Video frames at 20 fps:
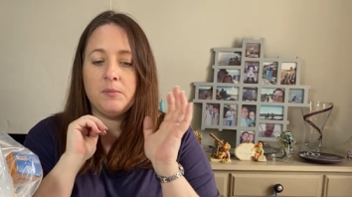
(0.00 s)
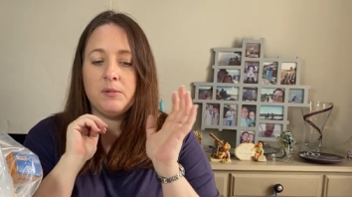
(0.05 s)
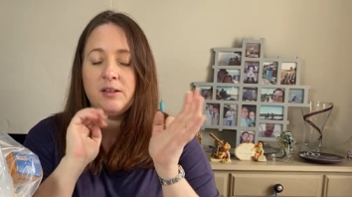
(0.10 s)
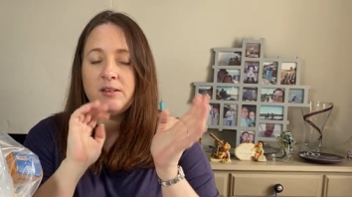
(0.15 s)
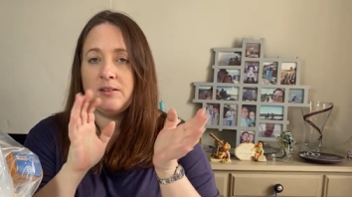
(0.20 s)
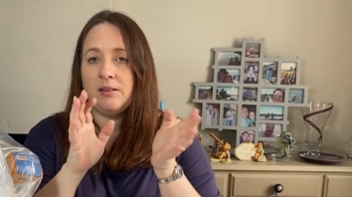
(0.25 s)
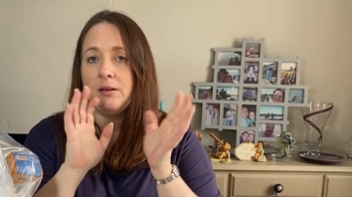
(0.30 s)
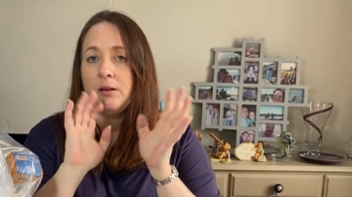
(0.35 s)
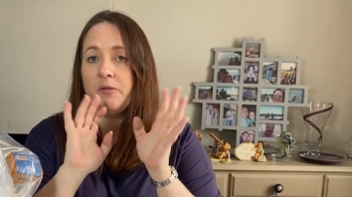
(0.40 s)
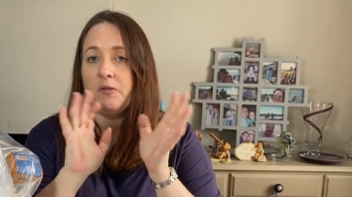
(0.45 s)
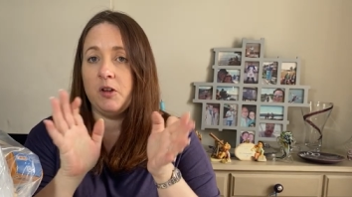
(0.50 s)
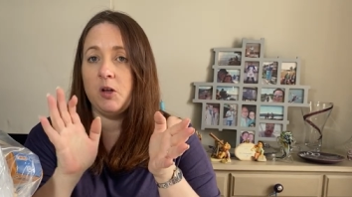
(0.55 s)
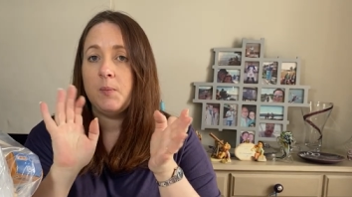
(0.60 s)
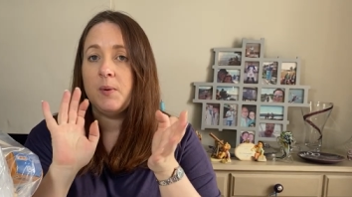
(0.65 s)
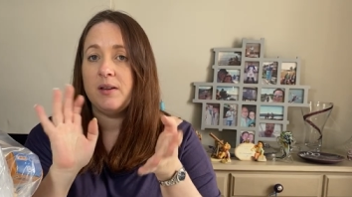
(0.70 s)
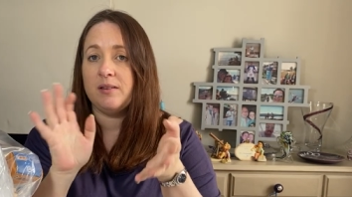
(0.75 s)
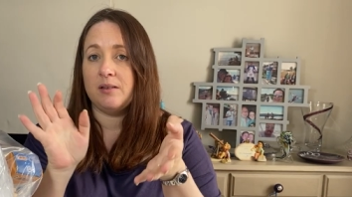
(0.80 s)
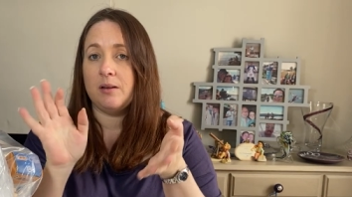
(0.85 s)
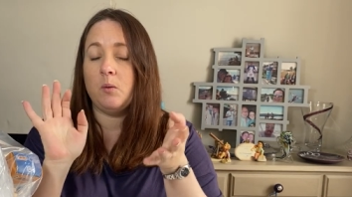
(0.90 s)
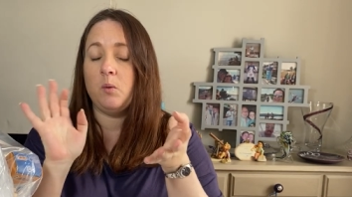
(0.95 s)
listed the few
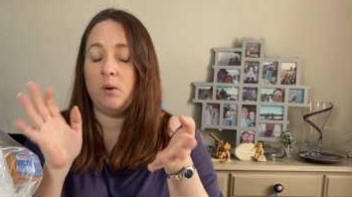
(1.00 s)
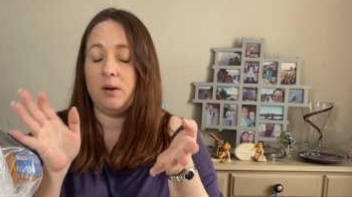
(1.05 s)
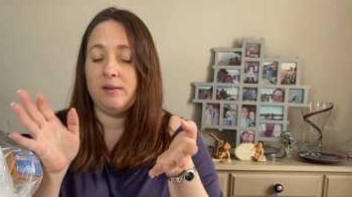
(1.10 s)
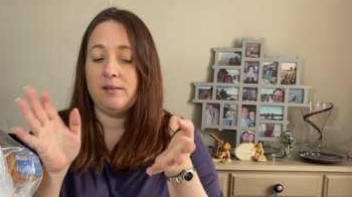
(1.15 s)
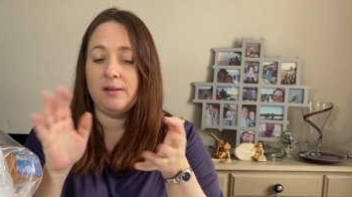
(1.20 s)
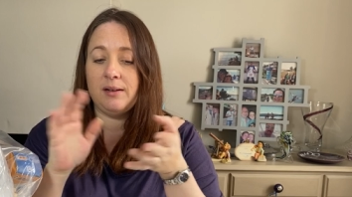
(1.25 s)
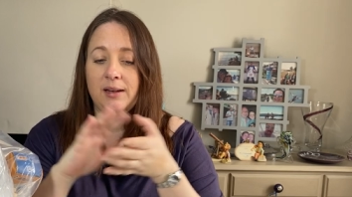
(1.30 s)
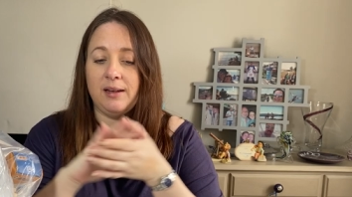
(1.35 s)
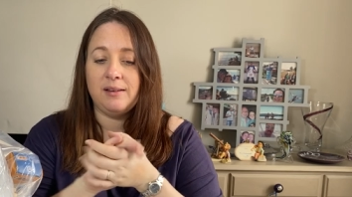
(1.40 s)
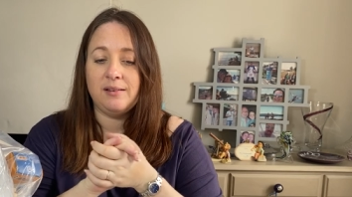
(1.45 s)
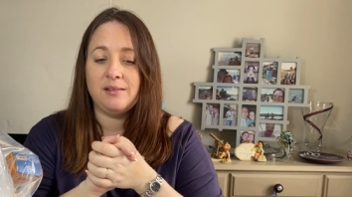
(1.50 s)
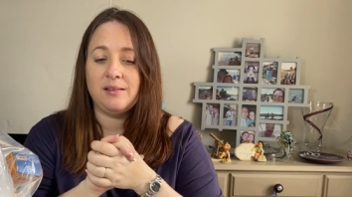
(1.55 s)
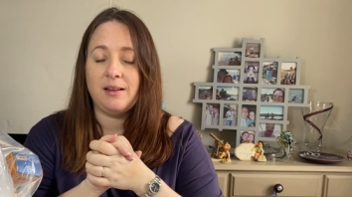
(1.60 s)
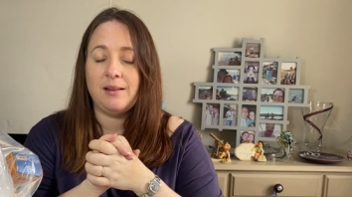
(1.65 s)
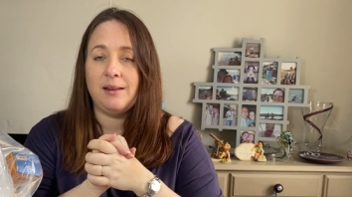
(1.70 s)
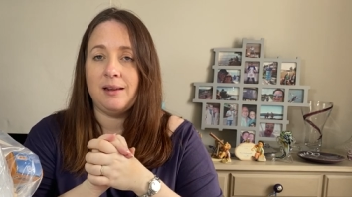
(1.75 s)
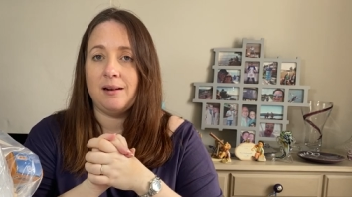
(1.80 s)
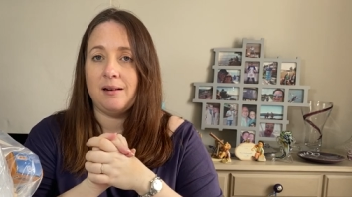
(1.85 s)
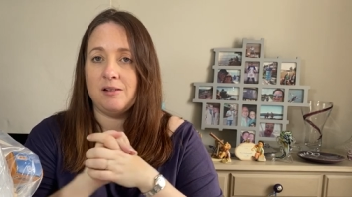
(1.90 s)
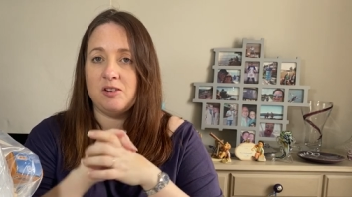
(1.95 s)
bits that I wanted to list
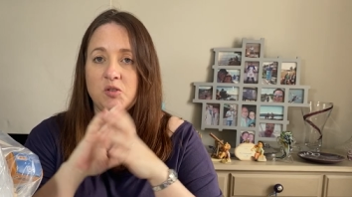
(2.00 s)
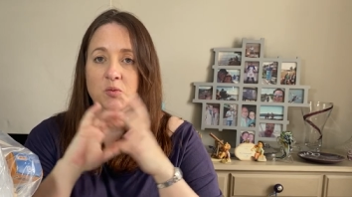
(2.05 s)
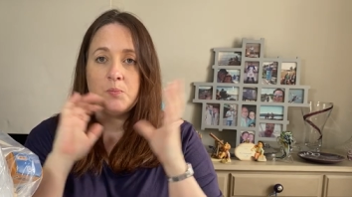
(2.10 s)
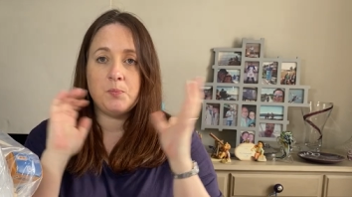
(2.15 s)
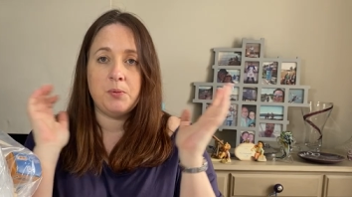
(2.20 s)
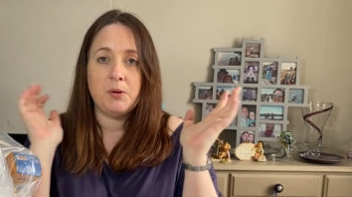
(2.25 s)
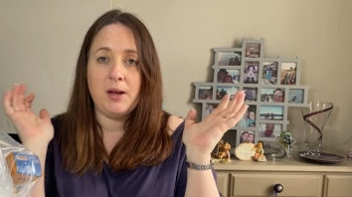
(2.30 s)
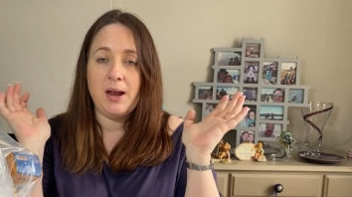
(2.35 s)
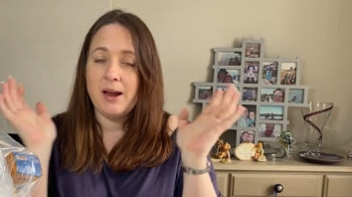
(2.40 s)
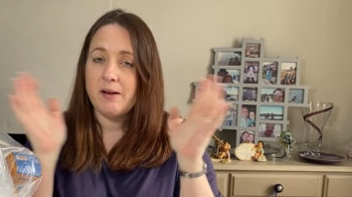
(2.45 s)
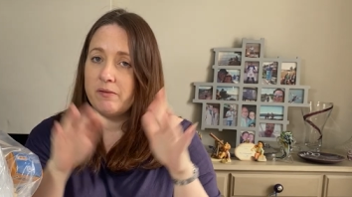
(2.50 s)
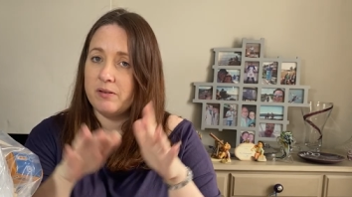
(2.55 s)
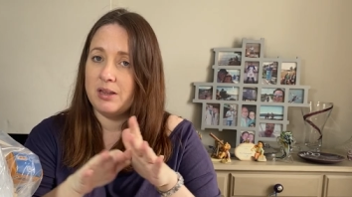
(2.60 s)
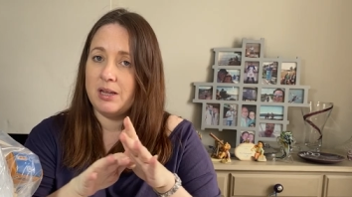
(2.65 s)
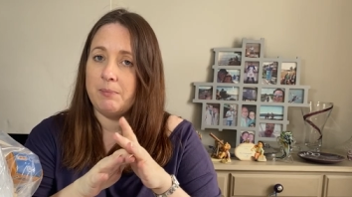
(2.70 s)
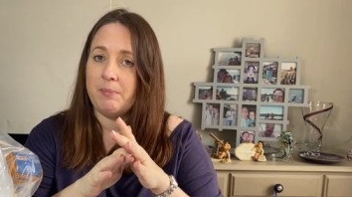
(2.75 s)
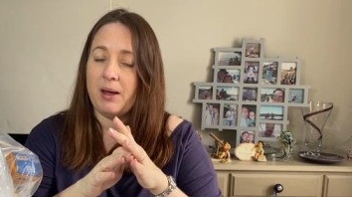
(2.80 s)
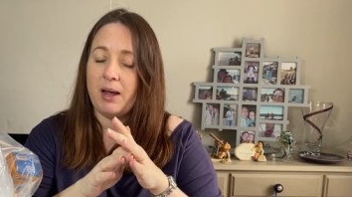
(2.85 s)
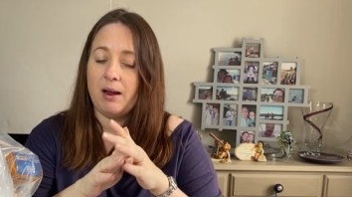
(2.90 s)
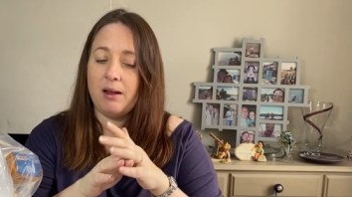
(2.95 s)
and then I just put
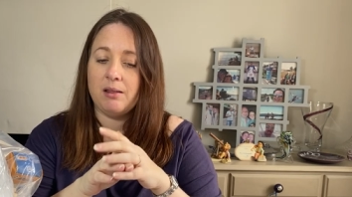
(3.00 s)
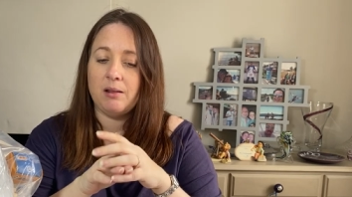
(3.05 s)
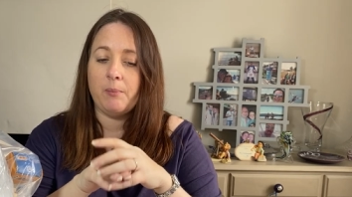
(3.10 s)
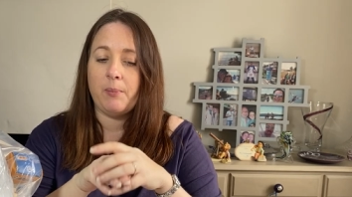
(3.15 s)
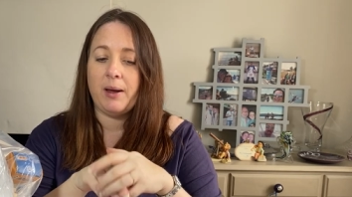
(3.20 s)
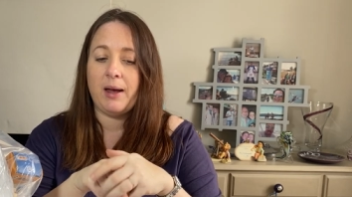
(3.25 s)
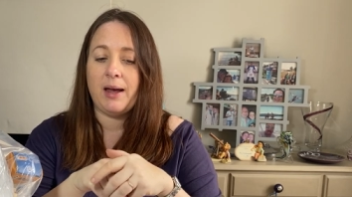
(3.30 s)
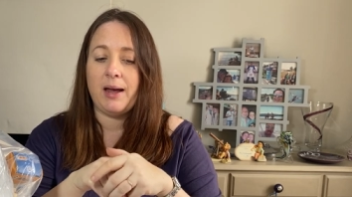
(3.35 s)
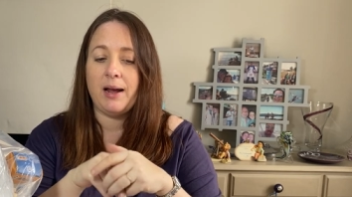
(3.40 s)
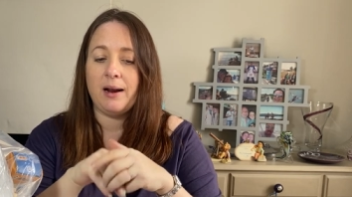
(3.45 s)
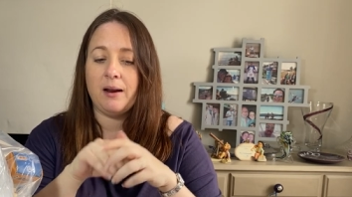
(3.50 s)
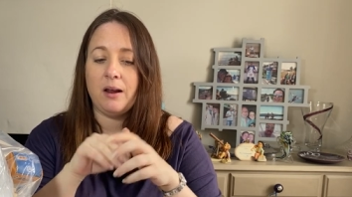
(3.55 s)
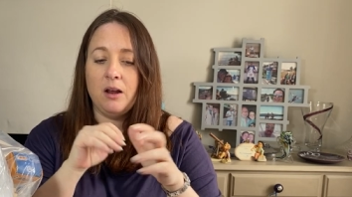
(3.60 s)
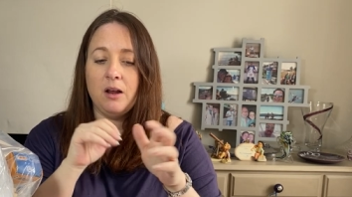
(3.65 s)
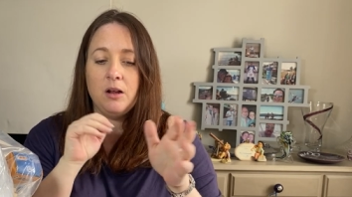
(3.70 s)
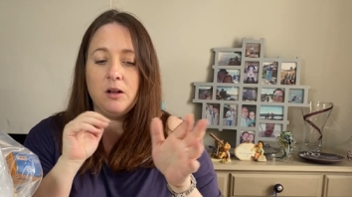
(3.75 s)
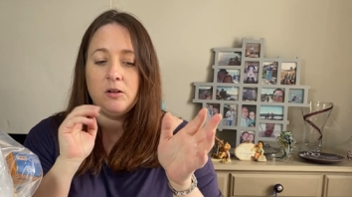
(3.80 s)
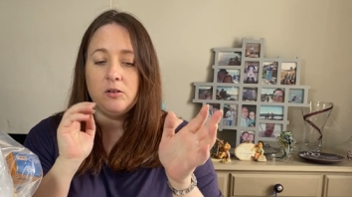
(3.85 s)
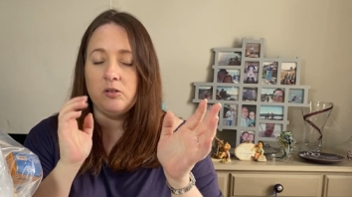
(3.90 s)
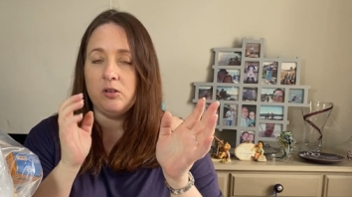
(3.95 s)
everything back in the bag,
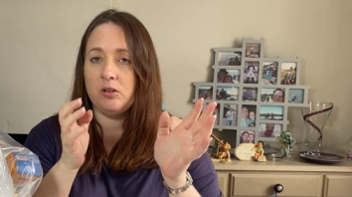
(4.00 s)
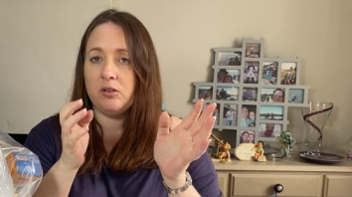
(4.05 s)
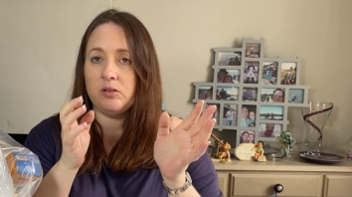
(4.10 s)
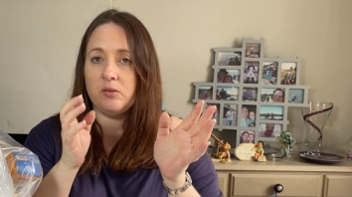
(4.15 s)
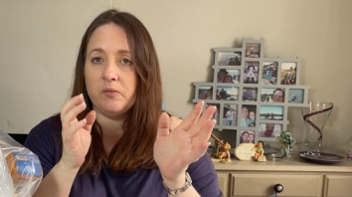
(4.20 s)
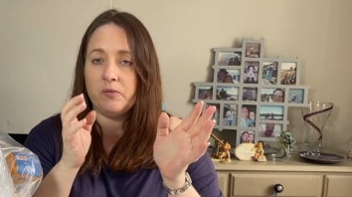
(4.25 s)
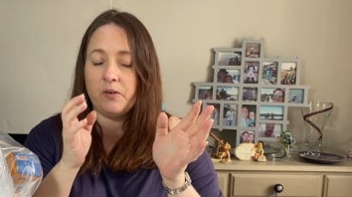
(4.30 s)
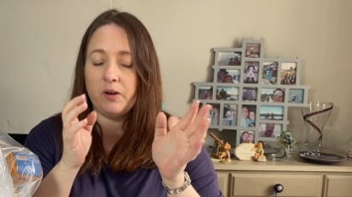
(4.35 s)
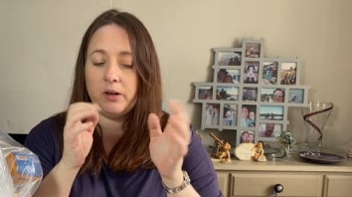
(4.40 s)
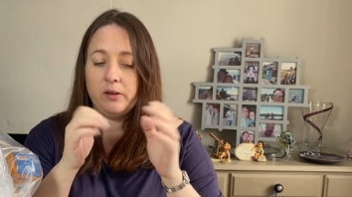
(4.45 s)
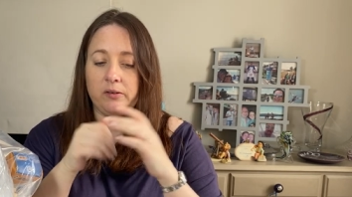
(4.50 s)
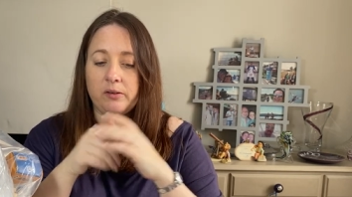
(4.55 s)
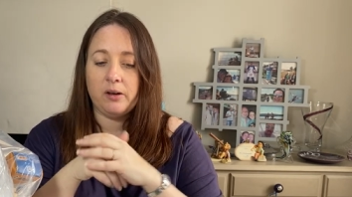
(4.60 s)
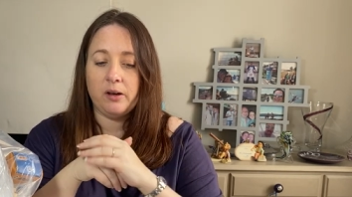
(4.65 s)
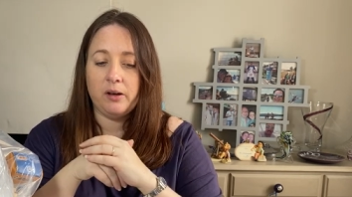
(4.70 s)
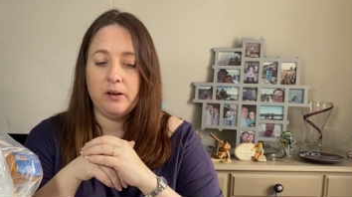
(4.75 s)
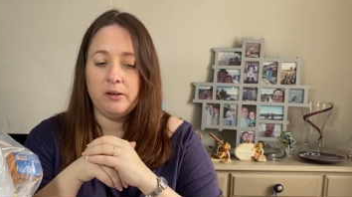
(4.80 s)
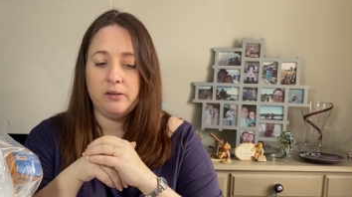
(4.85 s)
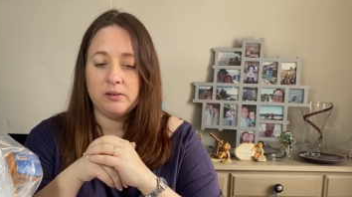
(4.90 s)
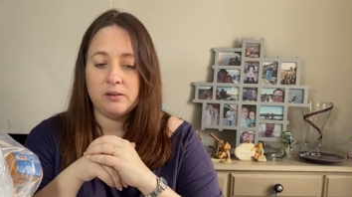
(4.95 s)
took some
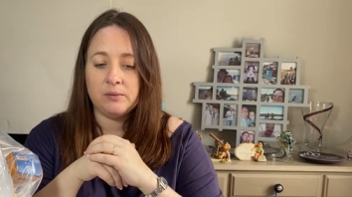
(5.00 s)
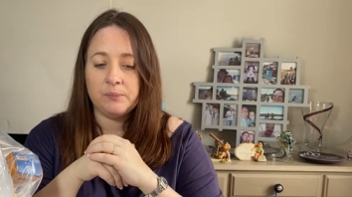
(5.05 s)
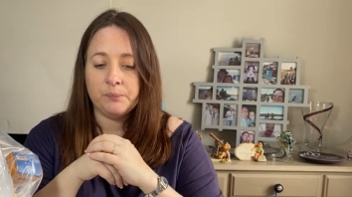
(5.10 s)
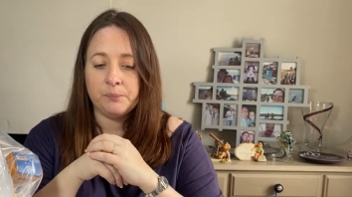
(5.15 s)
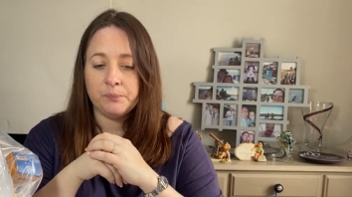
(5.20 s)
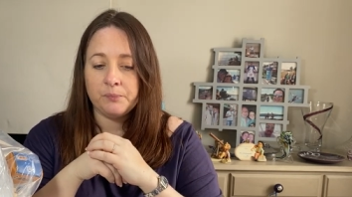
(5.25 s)
photos,